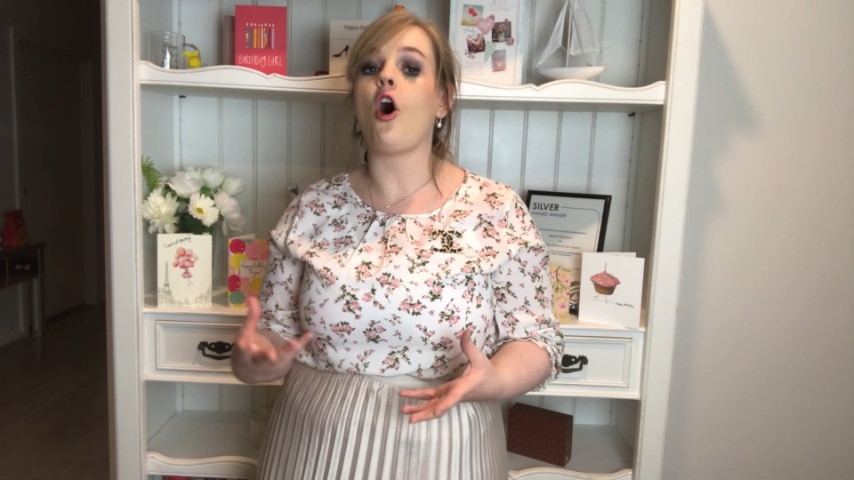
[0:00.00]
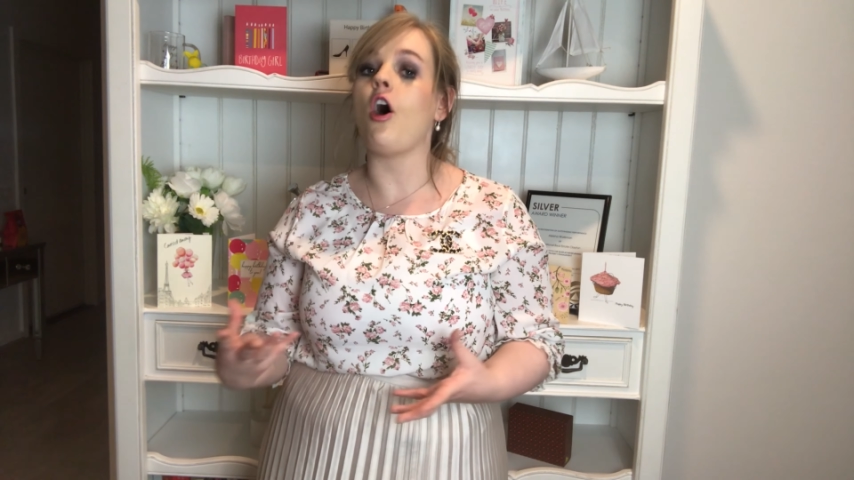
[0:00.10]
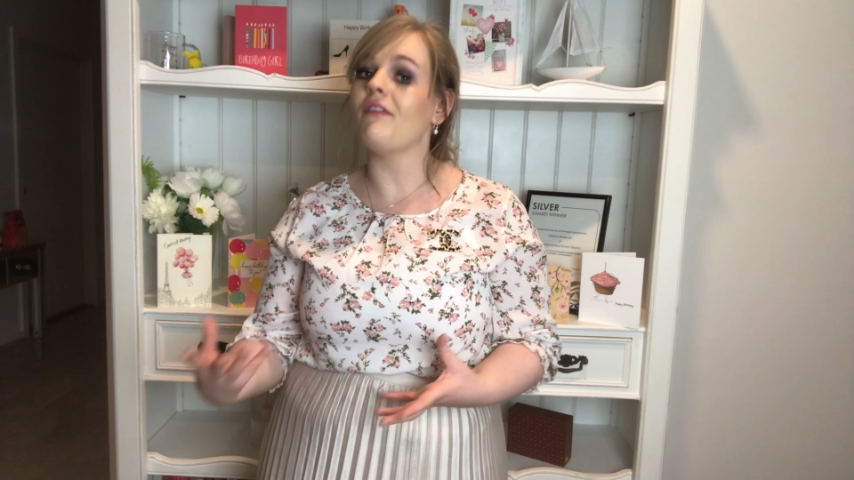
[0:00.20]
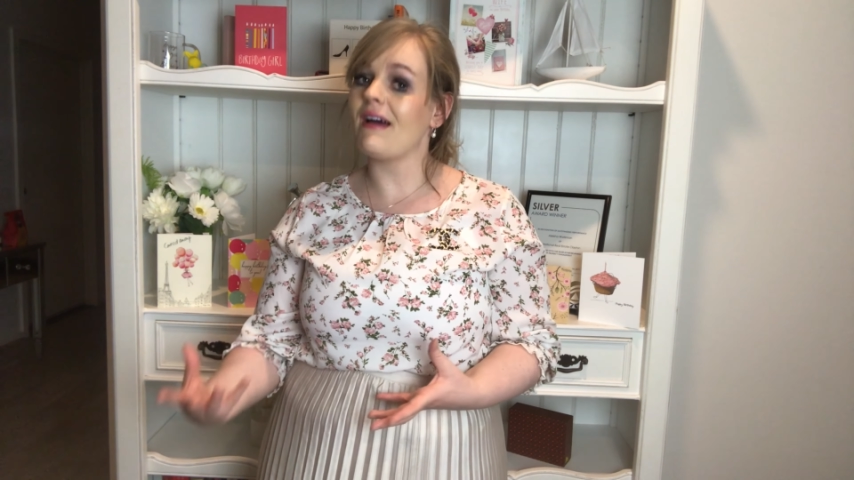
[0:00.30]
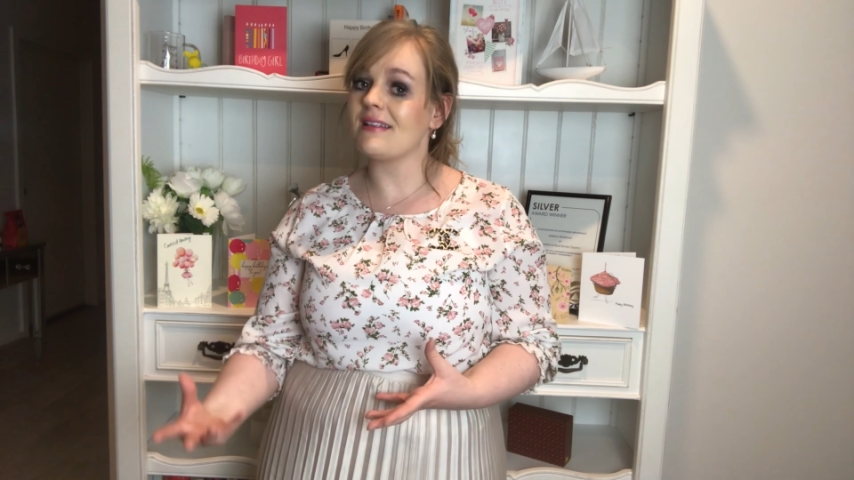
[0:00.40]

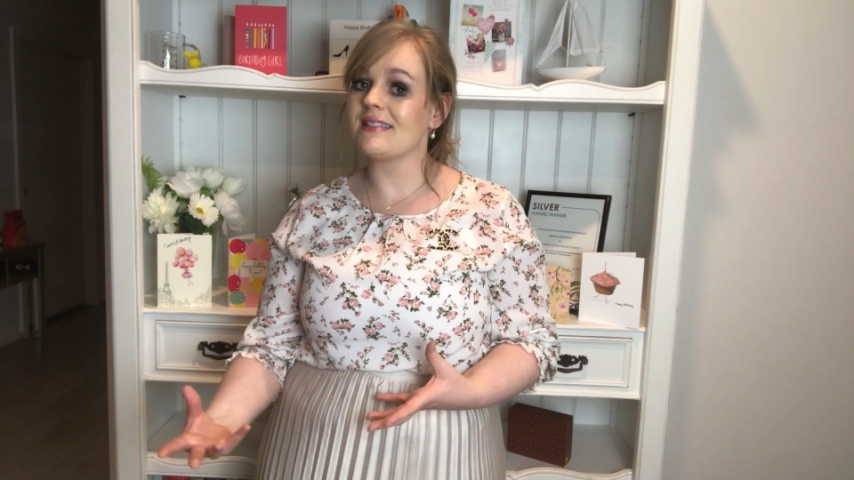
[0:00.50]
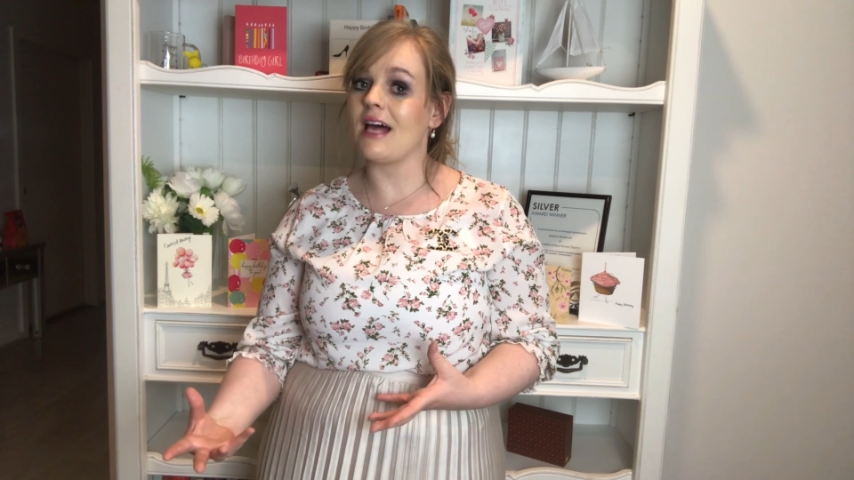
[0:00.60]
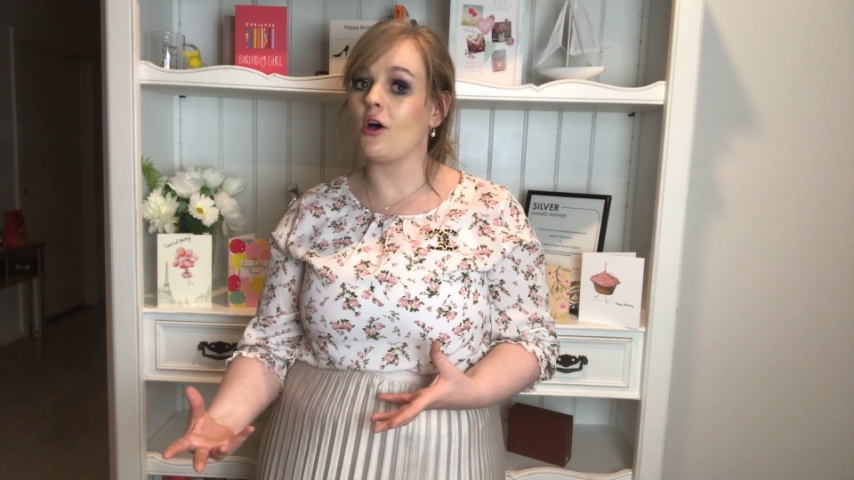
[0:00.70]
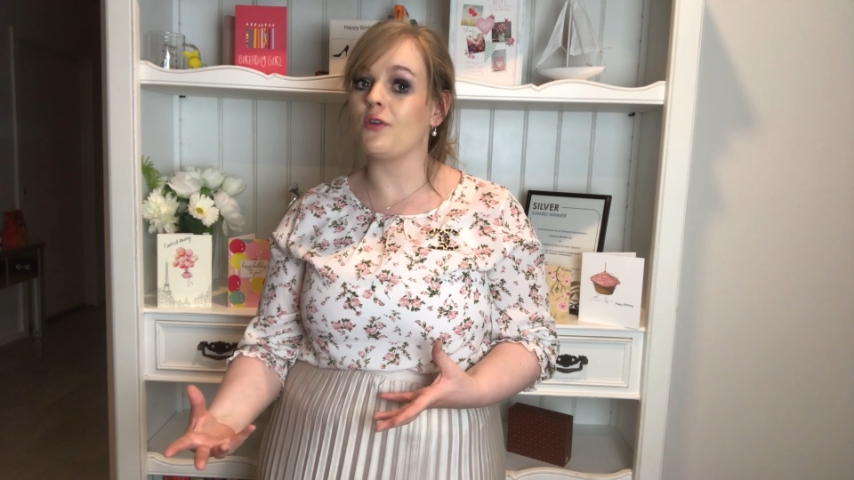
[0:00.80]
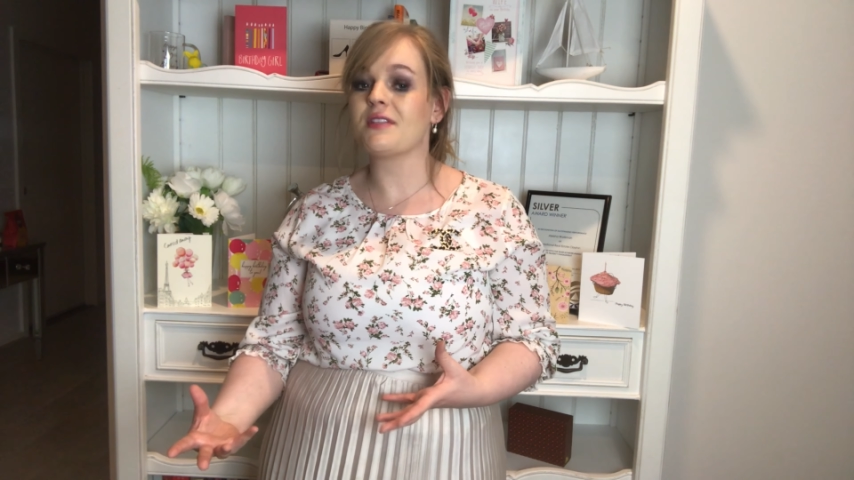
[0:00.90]
of
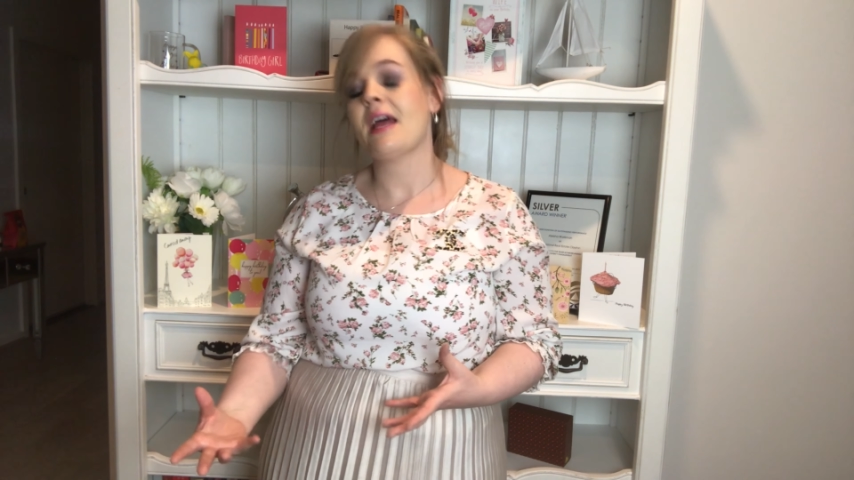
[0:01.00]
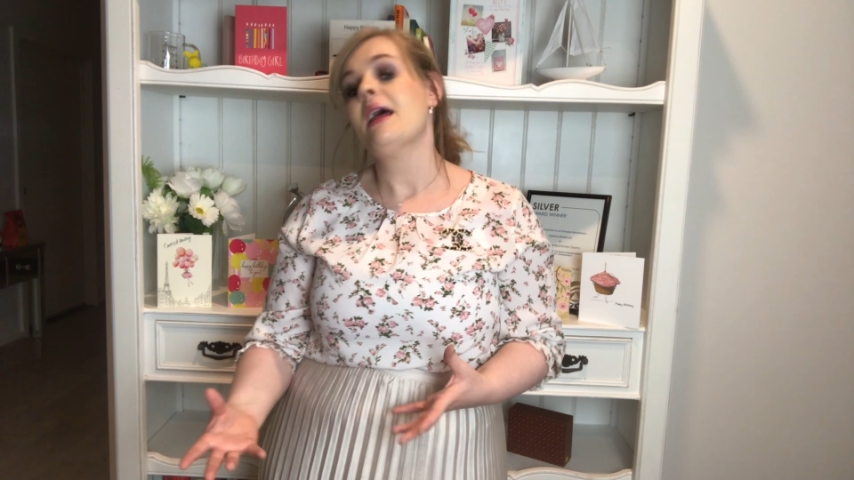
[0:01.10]
ourselves